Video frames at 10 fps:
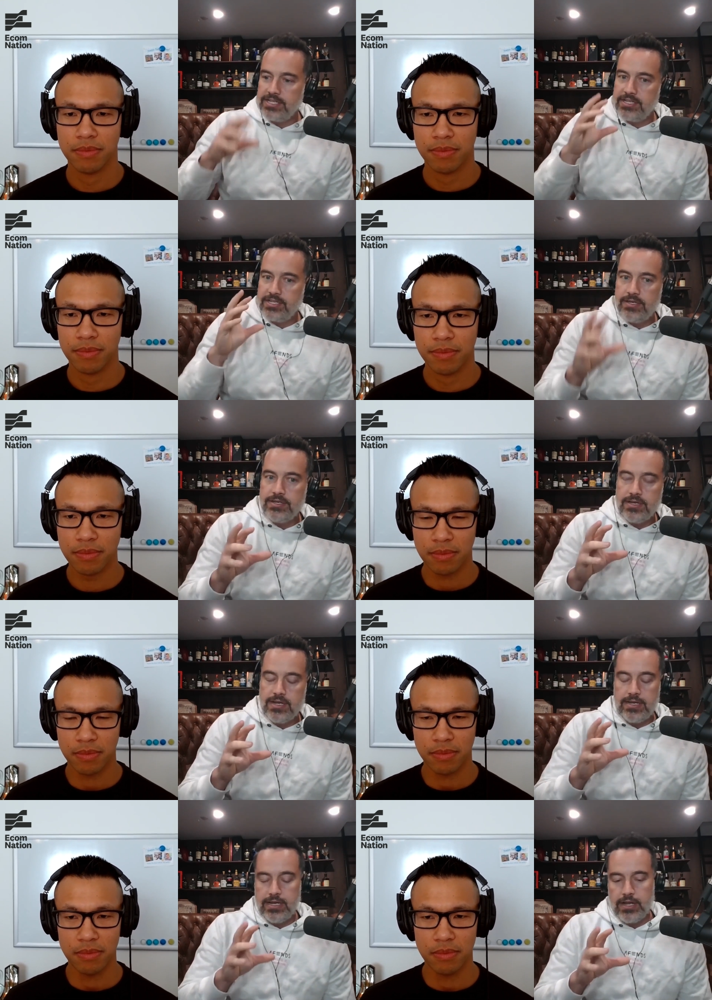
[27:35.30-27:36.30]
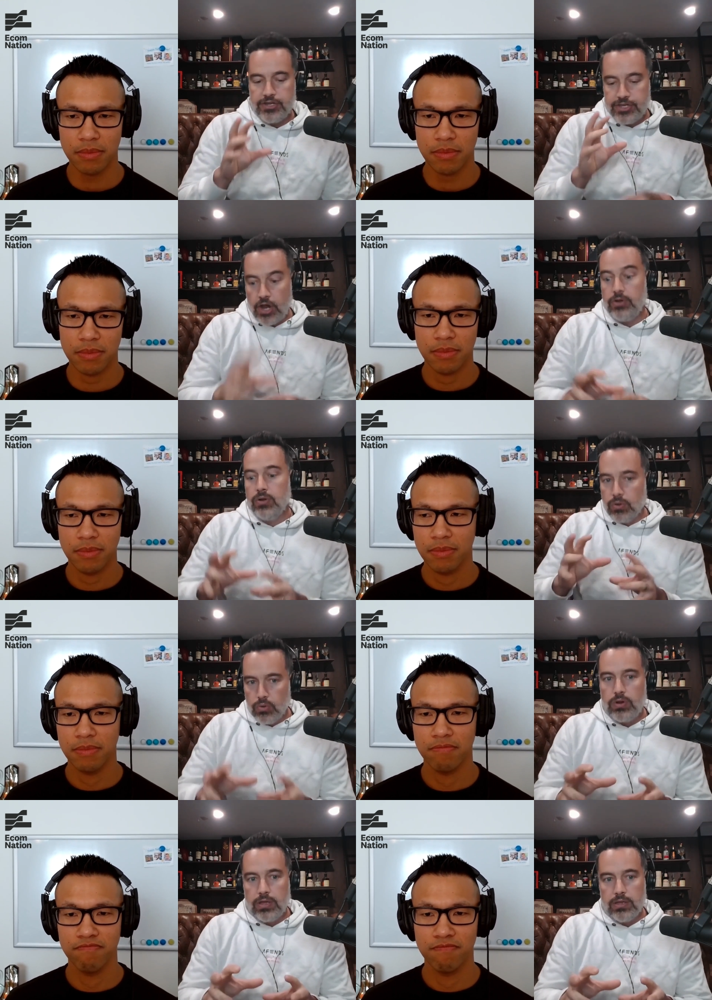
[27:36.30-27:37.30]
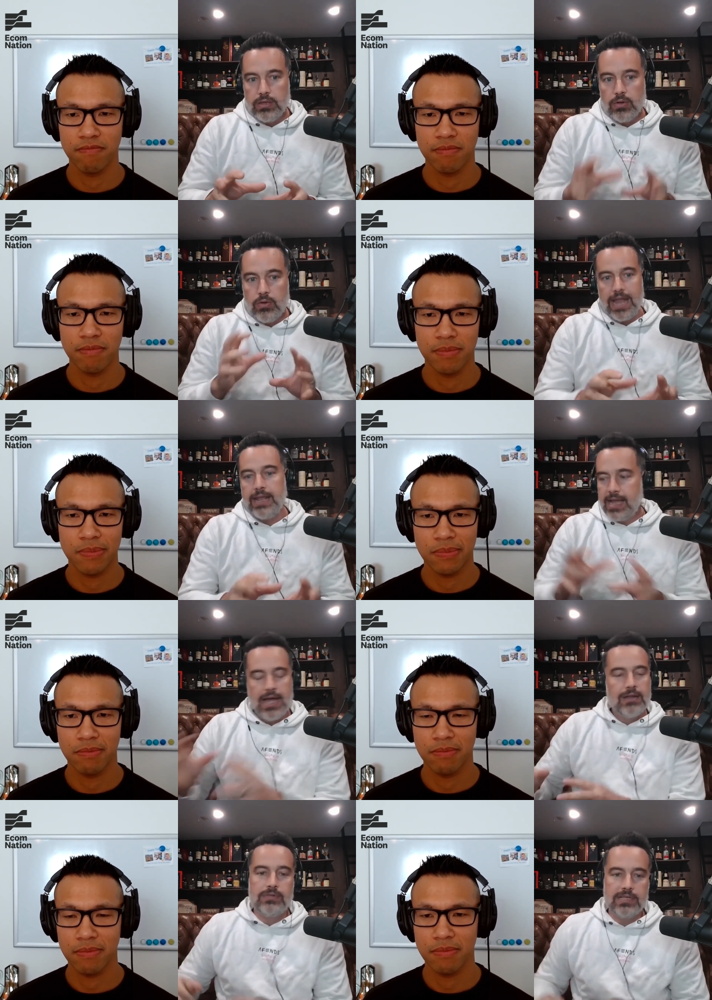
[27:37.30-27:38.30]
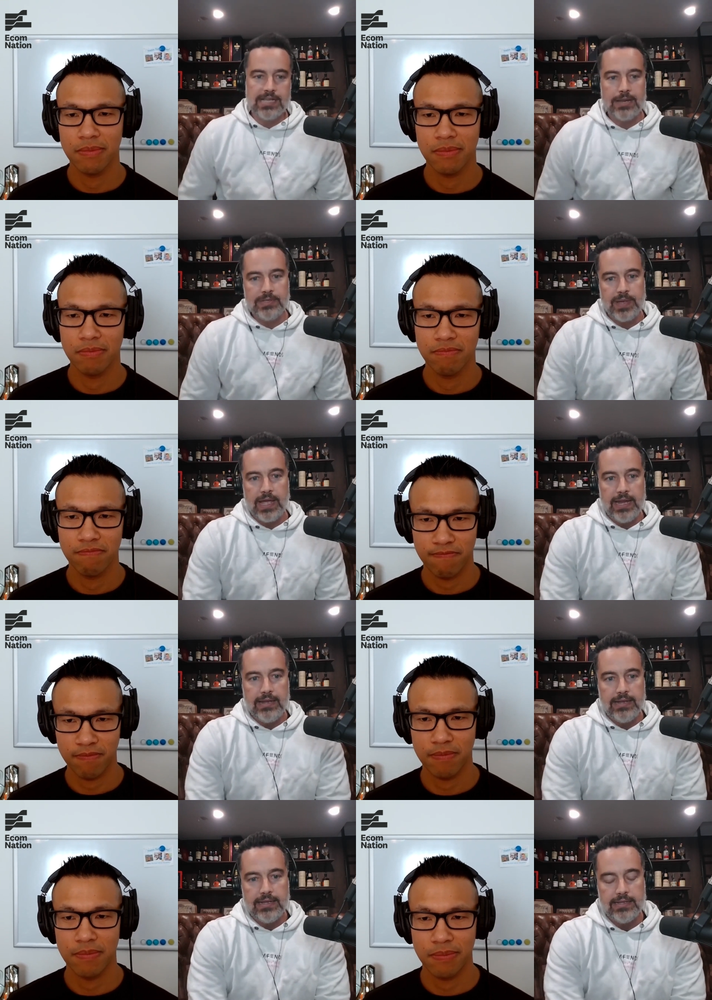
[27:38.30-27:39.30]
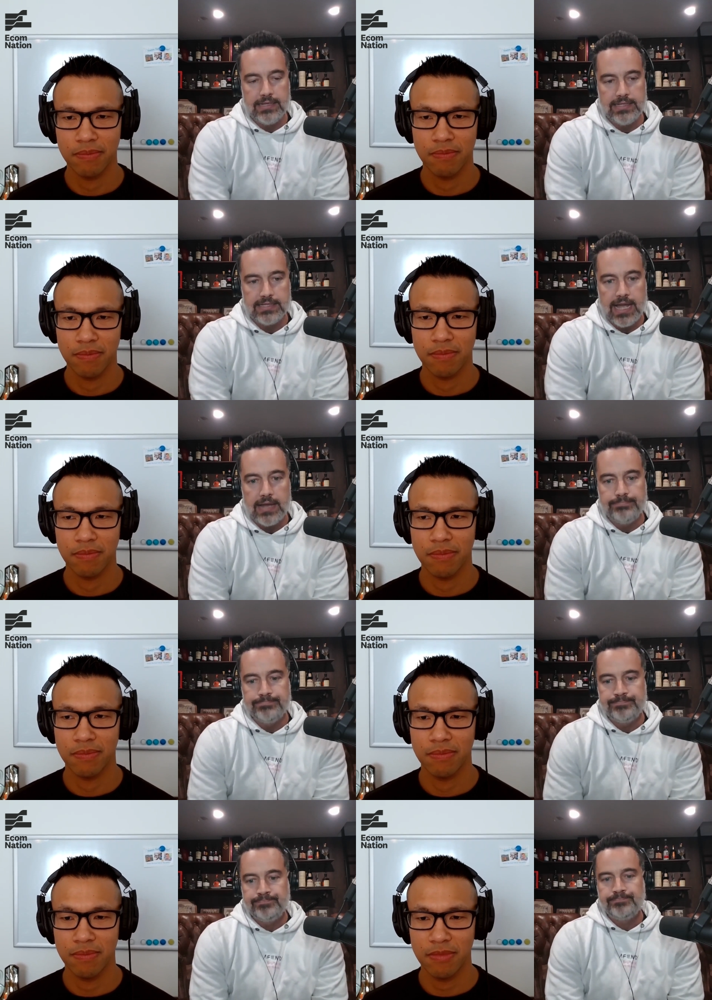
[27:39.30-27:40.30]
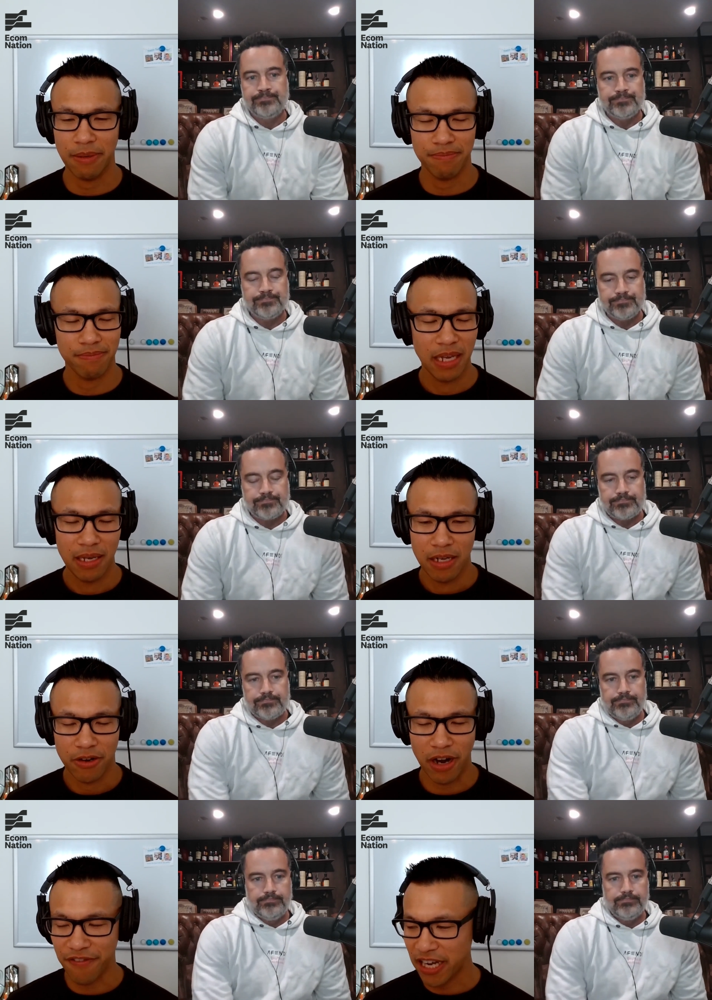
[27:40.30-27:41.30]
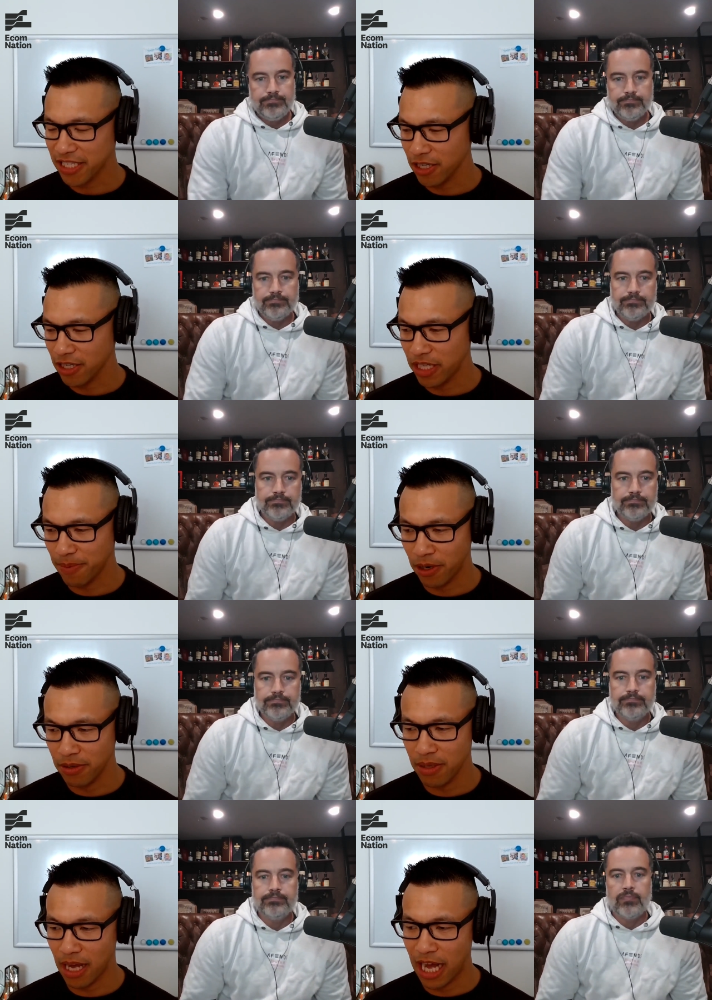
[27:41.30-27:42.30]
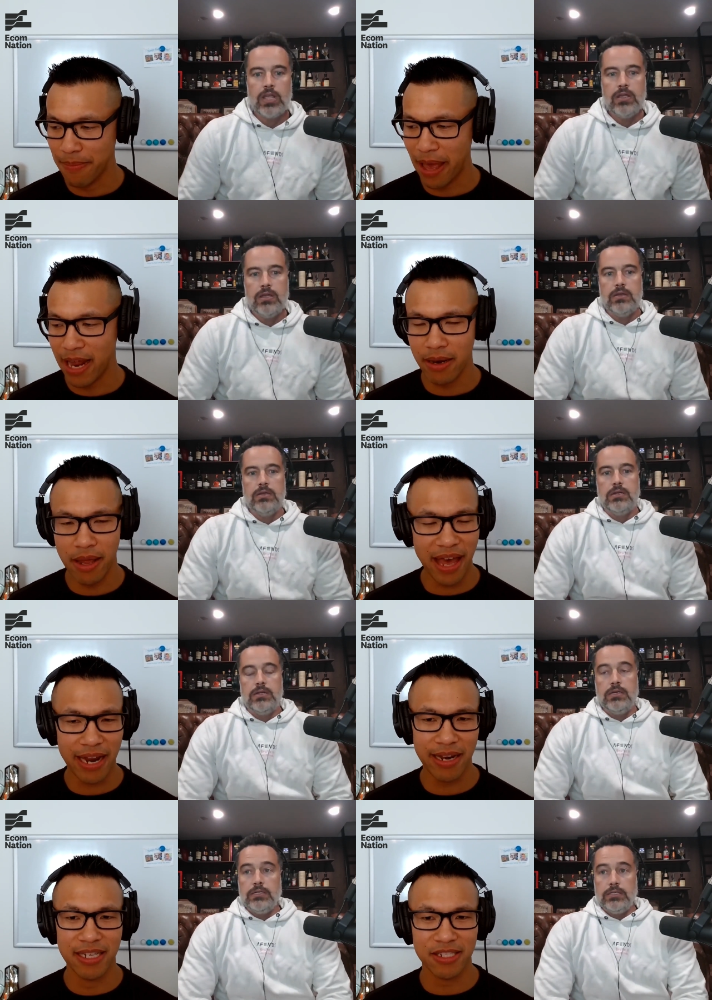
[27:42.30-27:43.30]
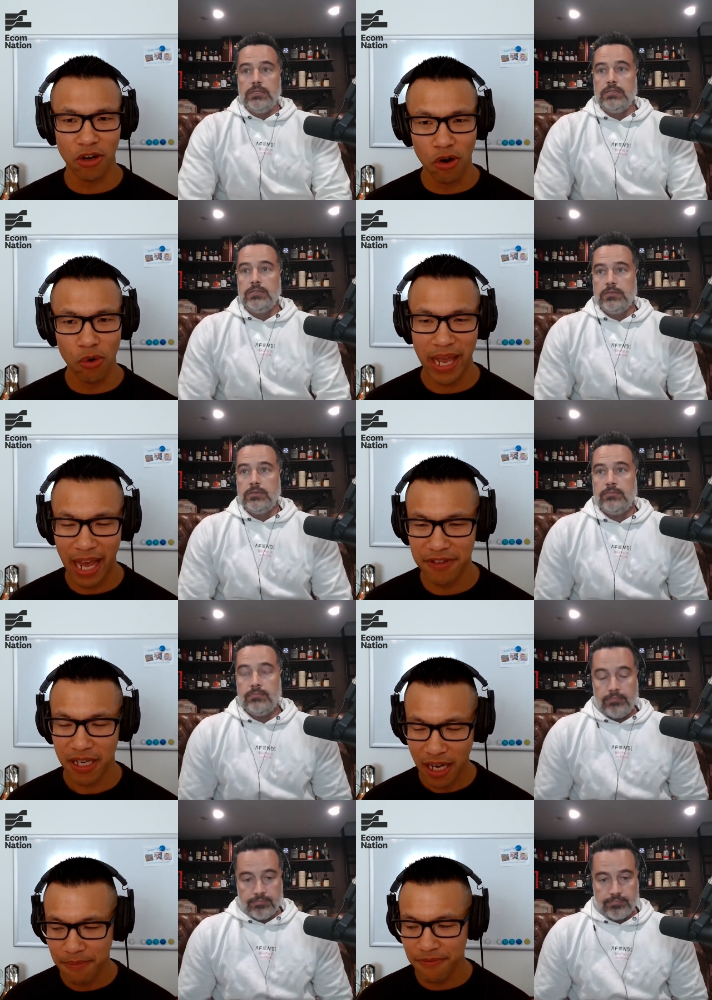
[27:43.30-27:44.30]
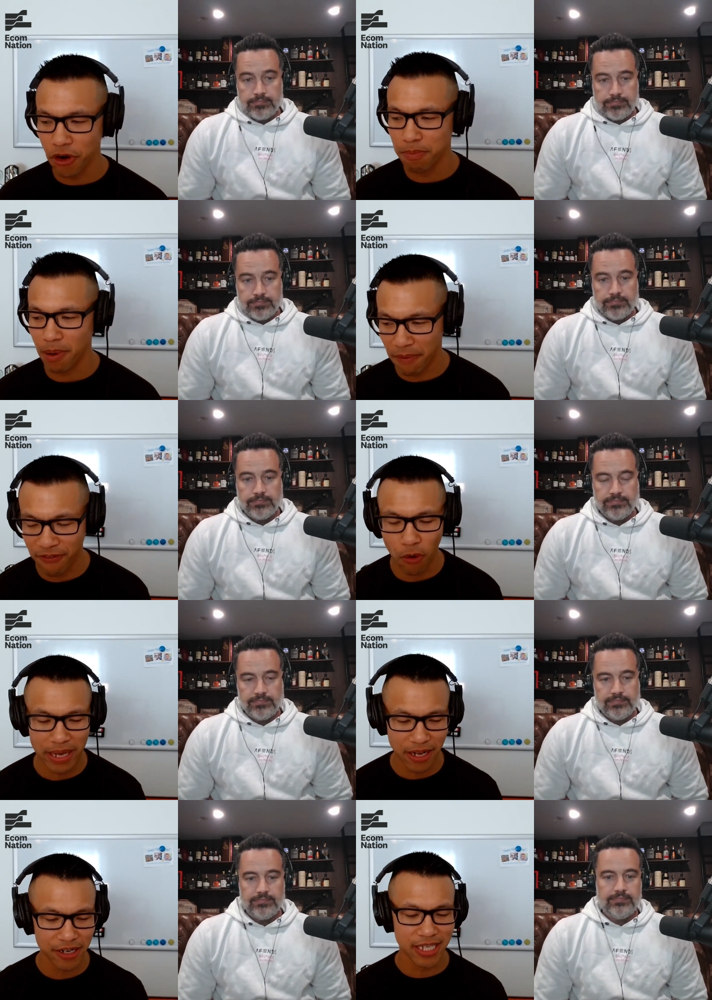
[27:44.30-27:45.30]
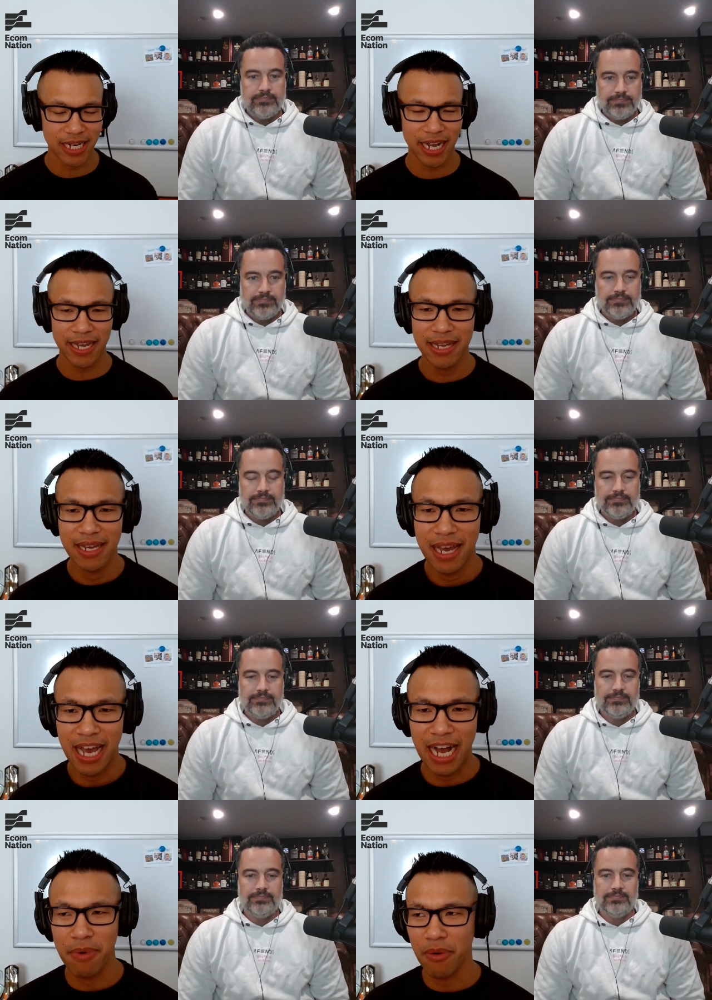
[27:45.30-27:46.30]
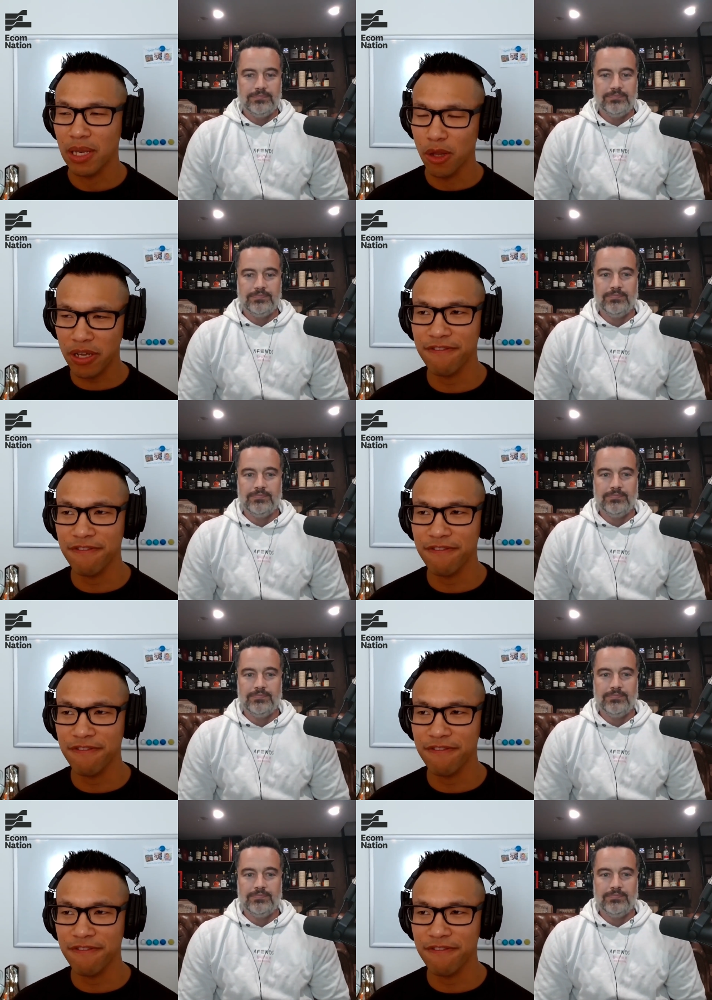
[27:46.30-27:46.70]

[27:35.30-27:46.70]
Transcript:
Speaker 1: that you know don't look organic can't look the same as paid. It, it just can't.
Speaker 2: Great advice as always, Paul. Um, and that is all we have time for. But before we go today, um, we're looking